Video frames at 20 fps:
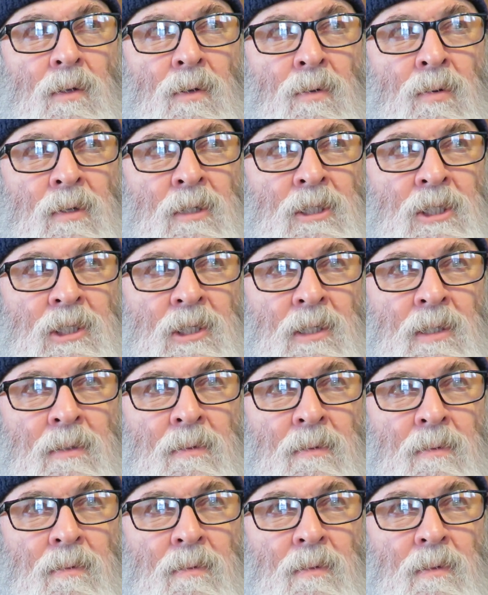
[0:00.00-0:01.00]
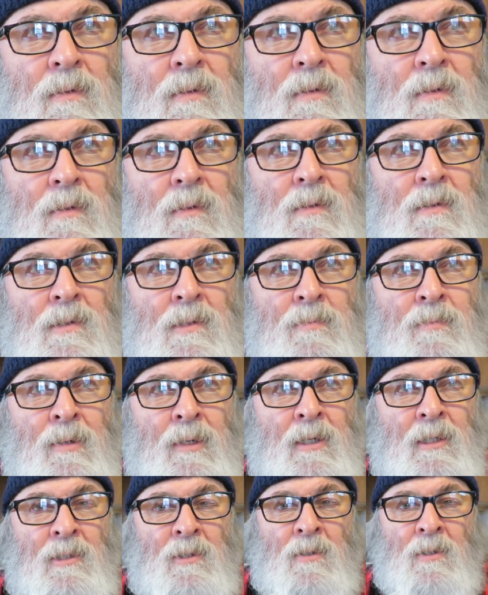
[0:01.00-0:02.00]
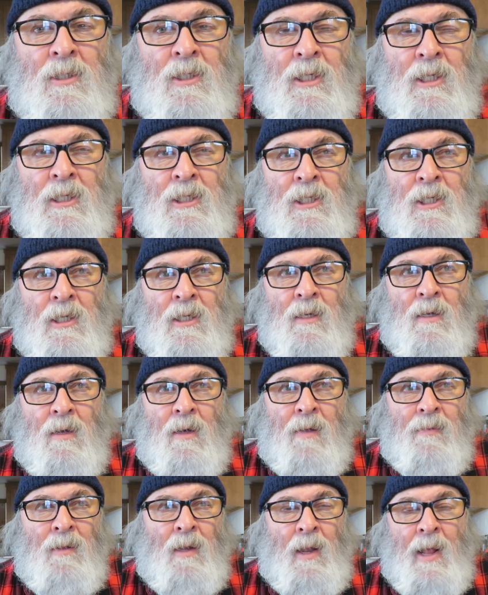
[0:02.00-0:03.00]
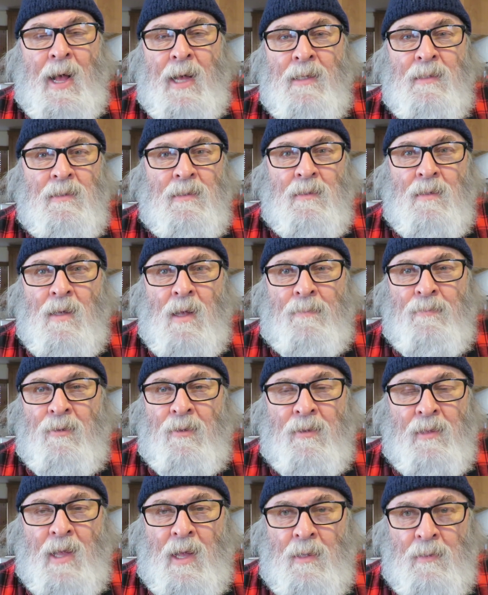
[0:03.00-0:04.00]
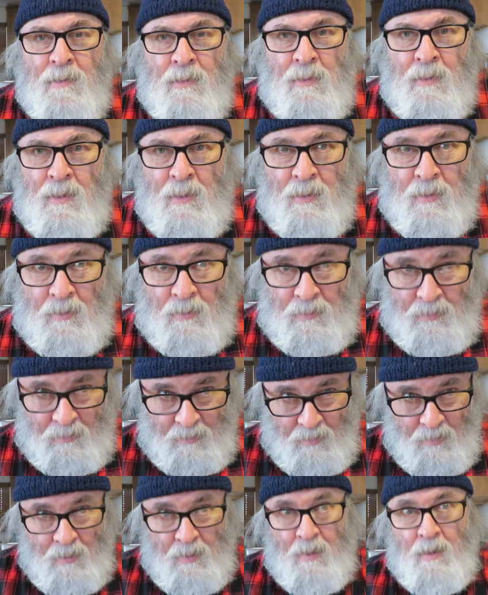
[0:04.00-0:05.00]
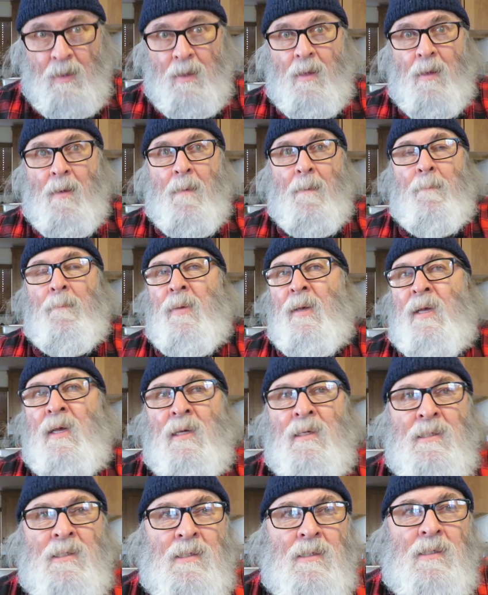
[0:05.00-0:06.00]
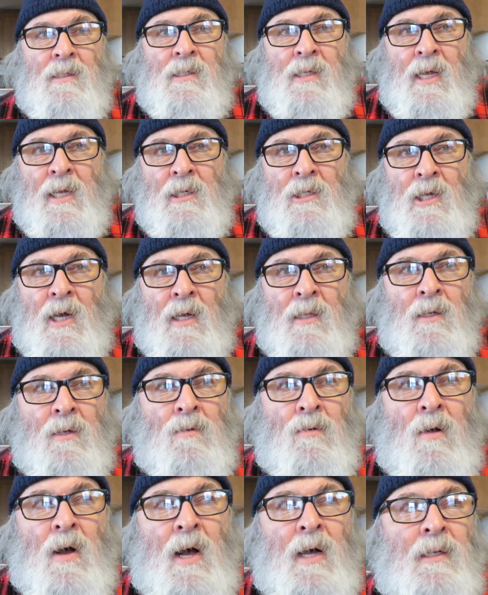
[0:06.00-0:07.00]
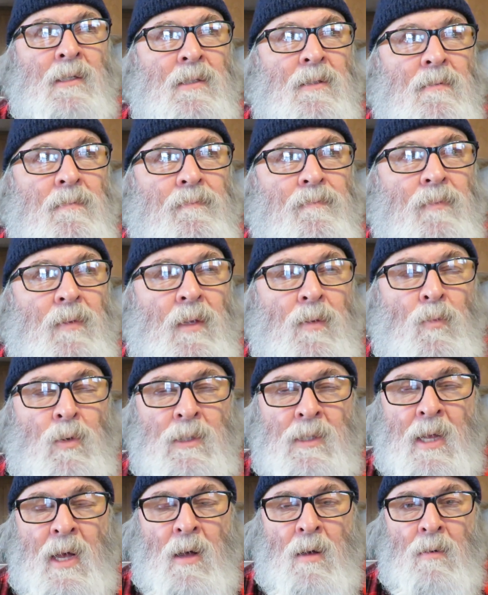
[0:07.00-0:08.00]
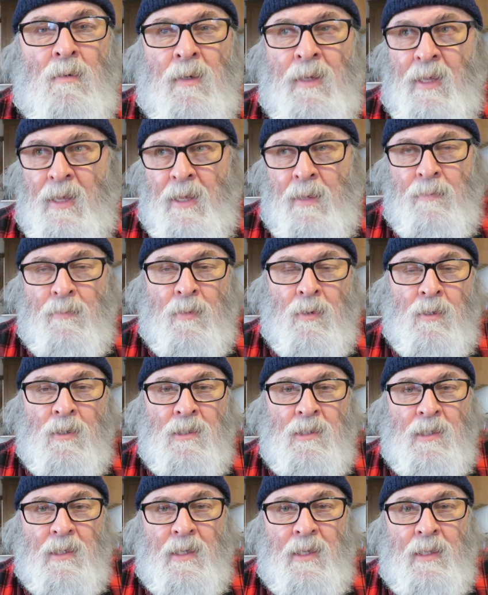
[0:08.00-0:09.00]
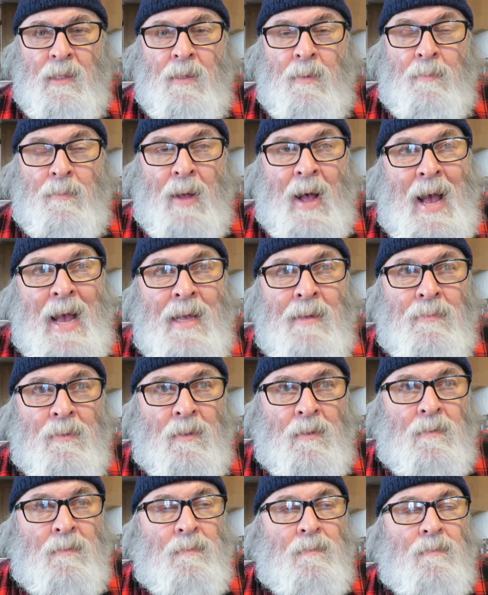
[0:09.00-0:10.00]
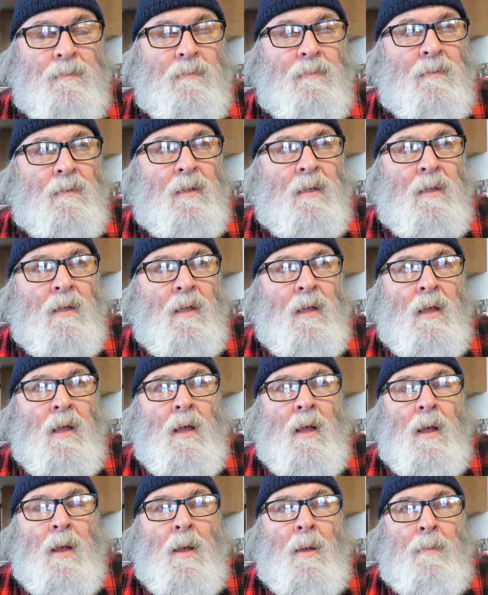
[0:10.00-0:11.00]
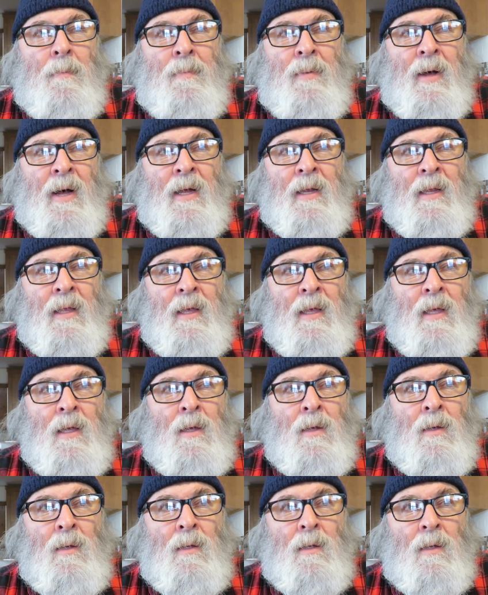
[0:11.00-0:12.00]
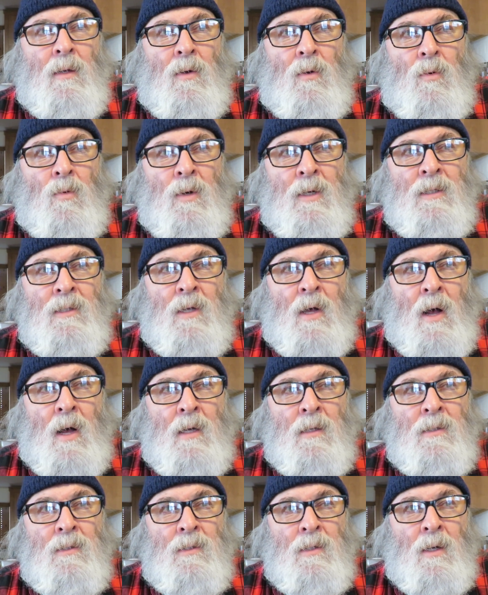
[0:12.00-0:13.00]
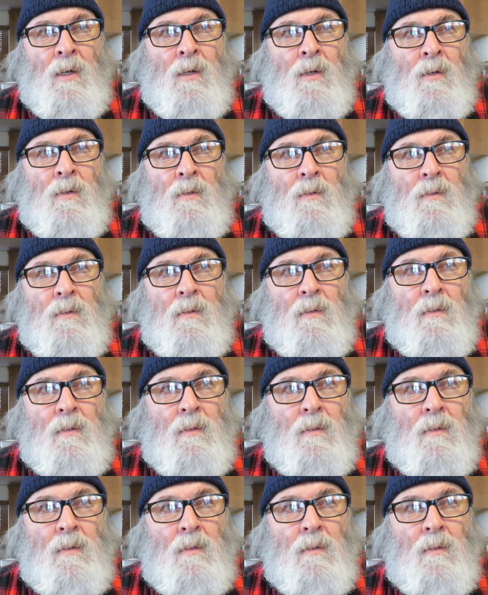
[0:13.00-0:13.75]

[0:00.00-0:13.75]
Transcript: Christian spiritual teaching of the last couple thousand years. Because St. John the Cross was not only immersed in the Bible, but he was also